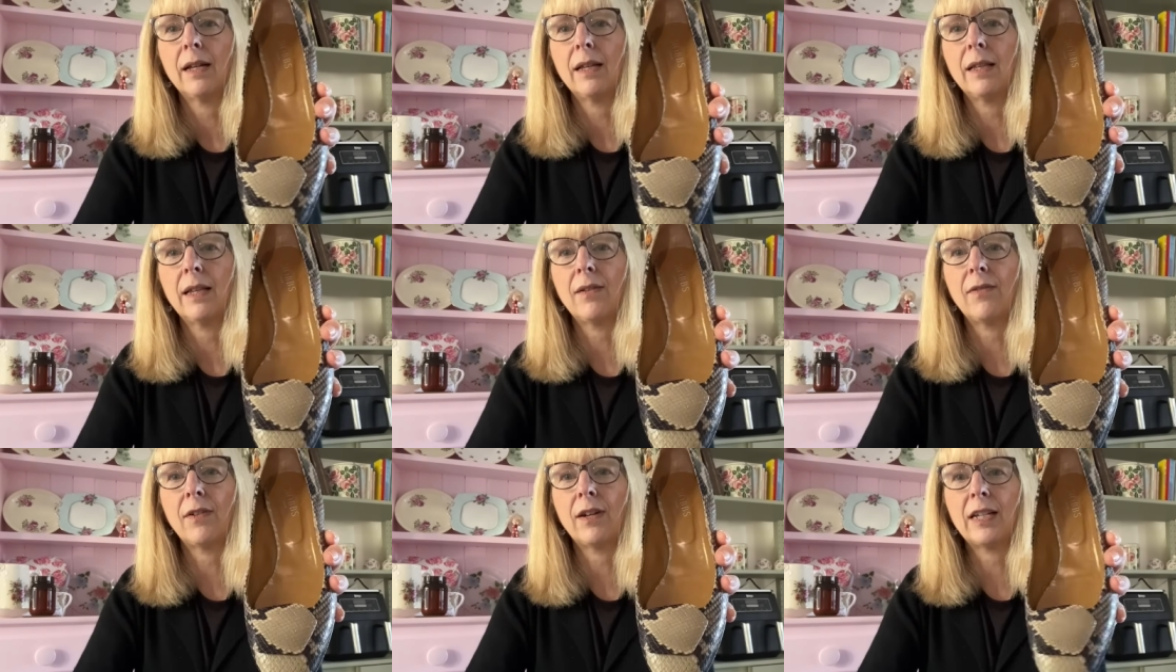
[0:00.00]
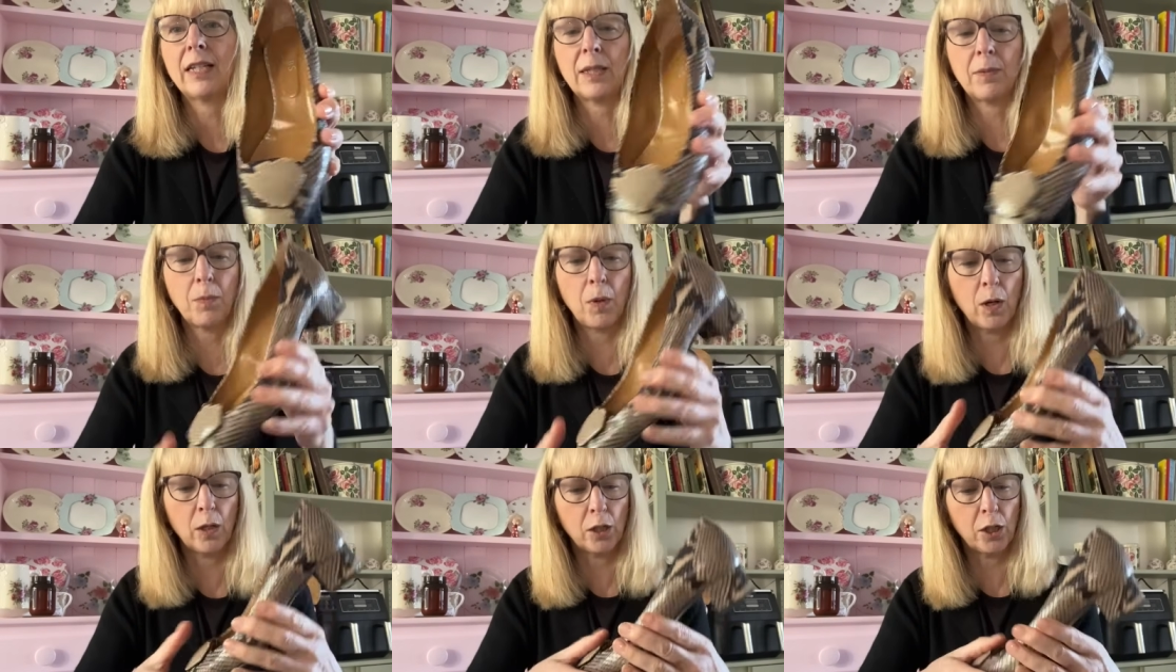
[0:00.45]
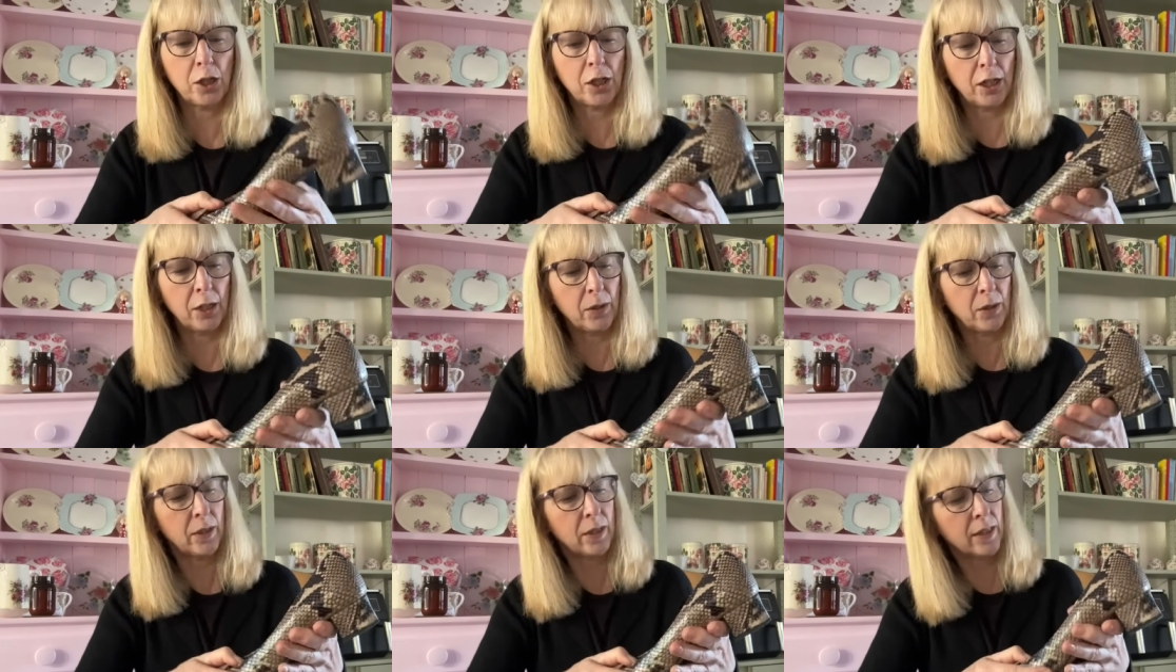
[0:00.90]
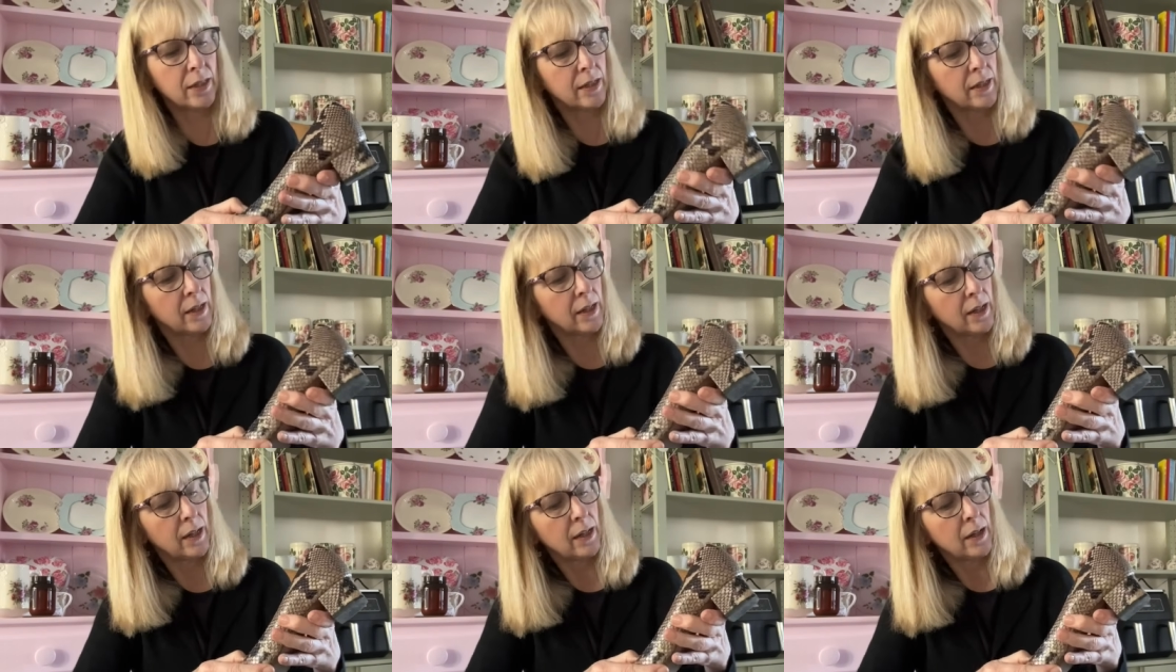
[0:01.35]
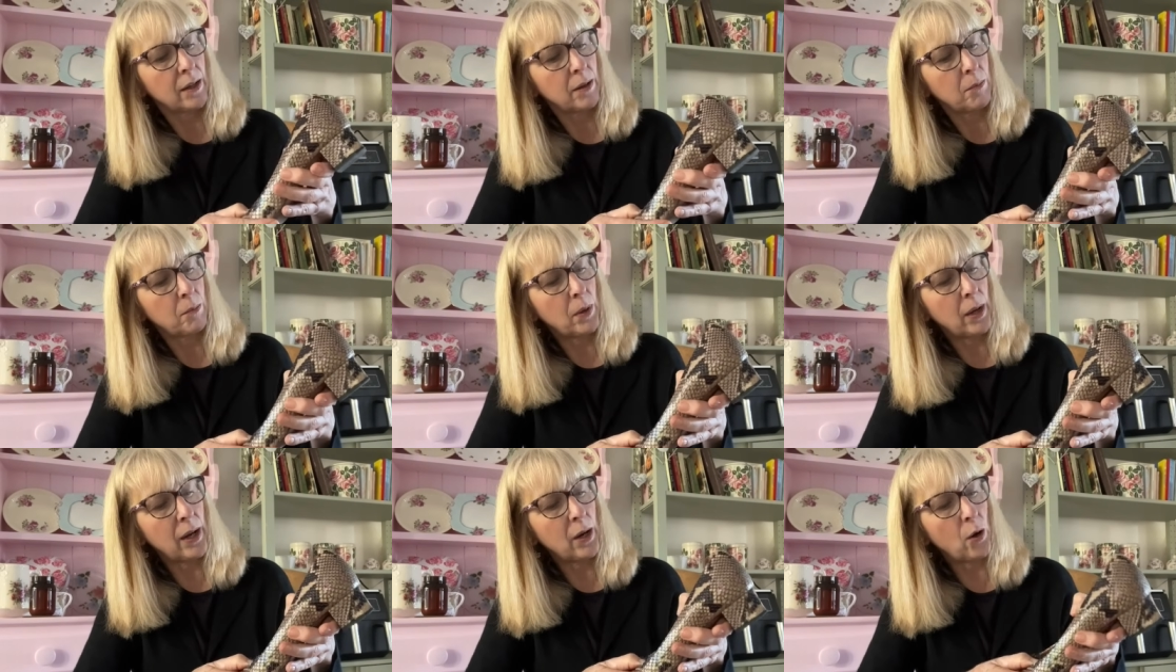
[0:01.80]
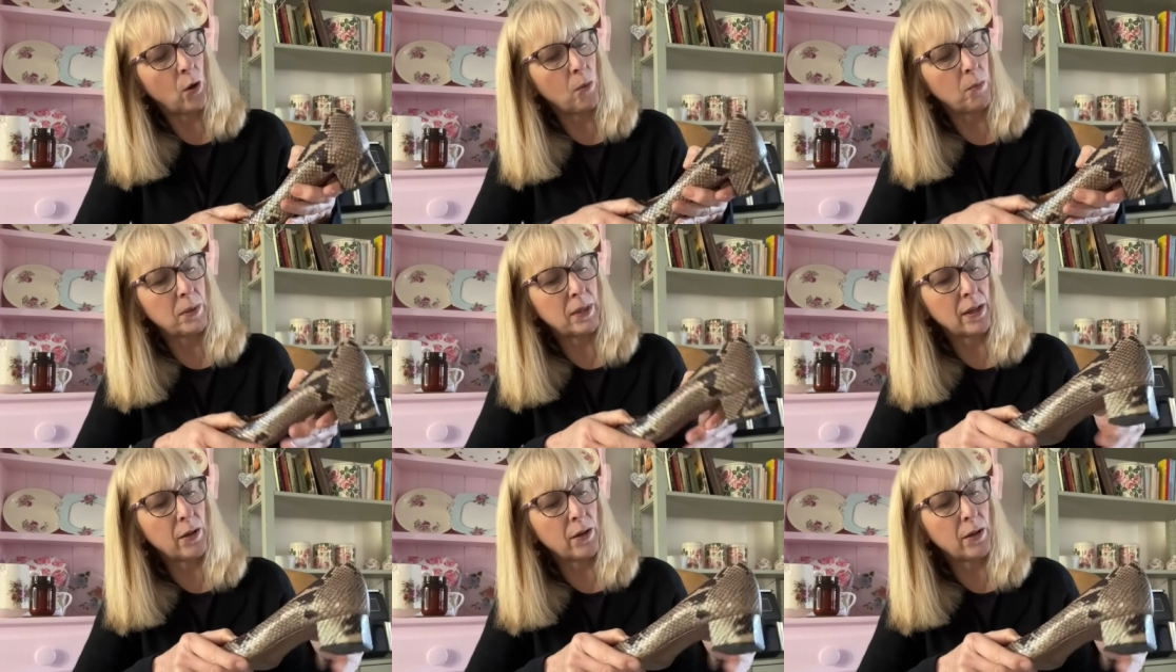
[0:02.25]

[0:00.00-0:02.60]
They're very smart shoes by Hobbs.